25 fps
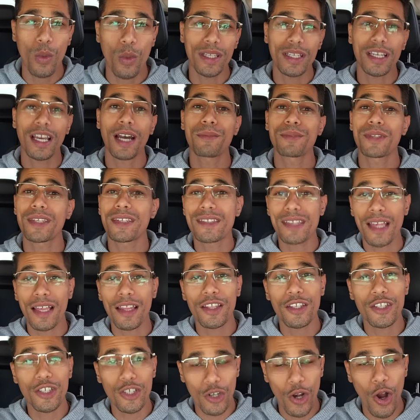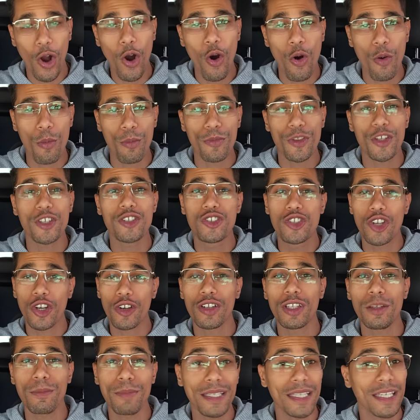When it comes to selling your home, the
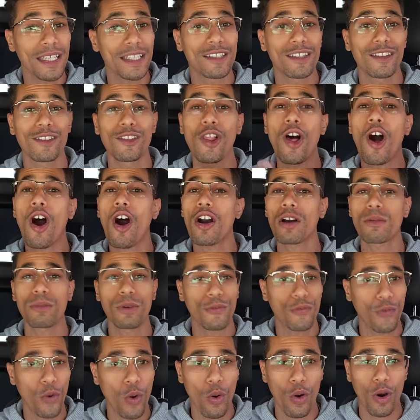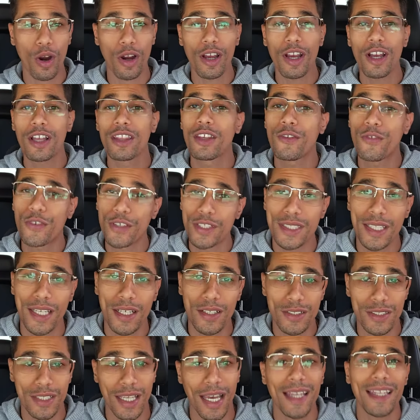journey begins long before the for
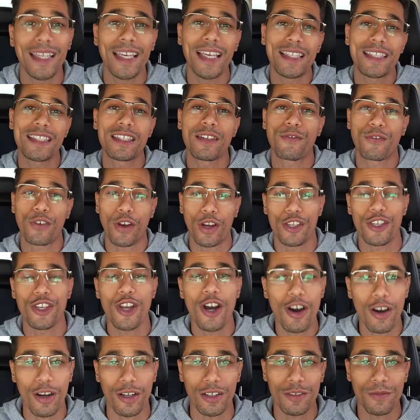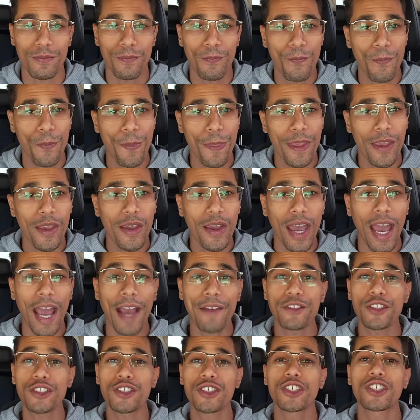sale sign hits the front yard.
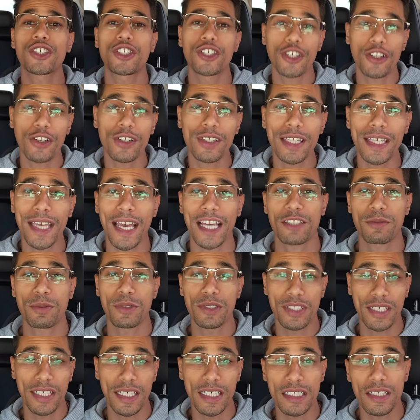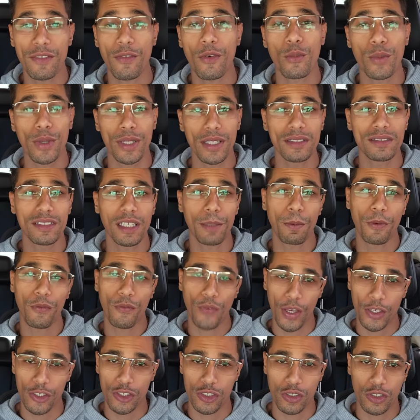After securing the expertise of a real estate
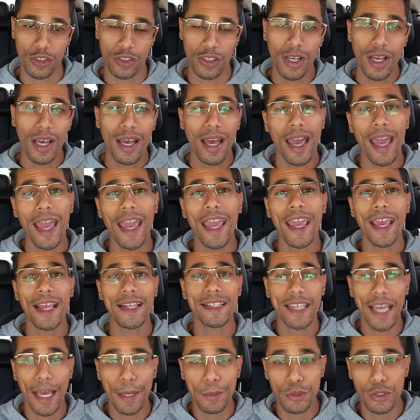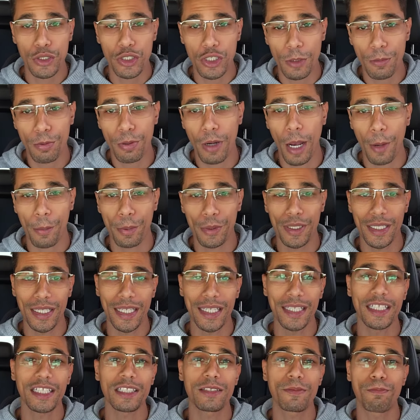professional and capturing your
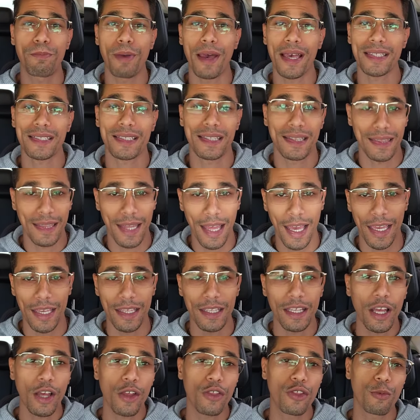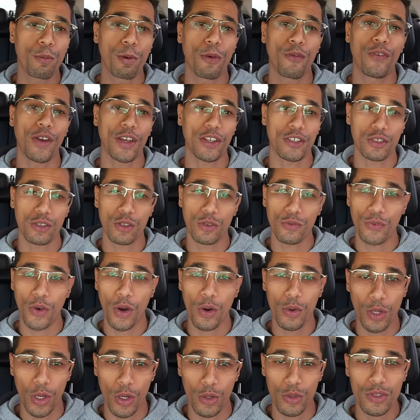property in its best light through professional
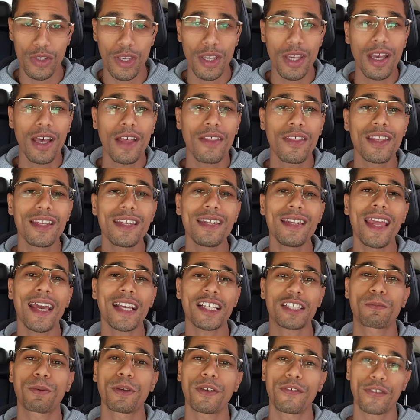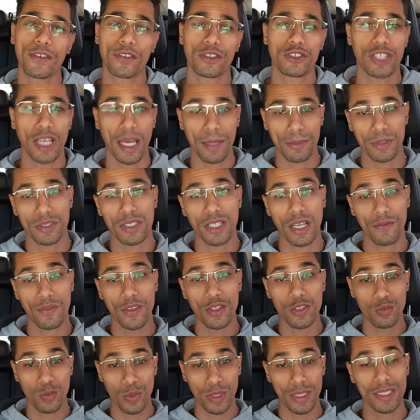photos, the next pivotal chapters
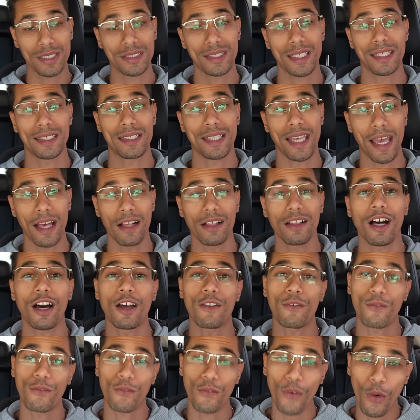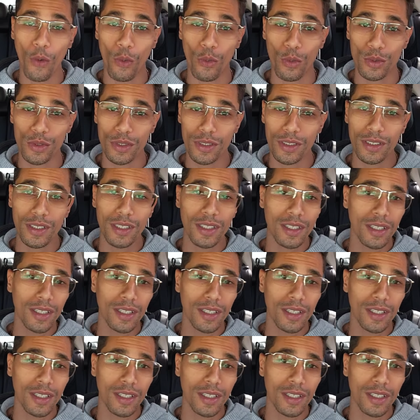of this real estate tale unfold.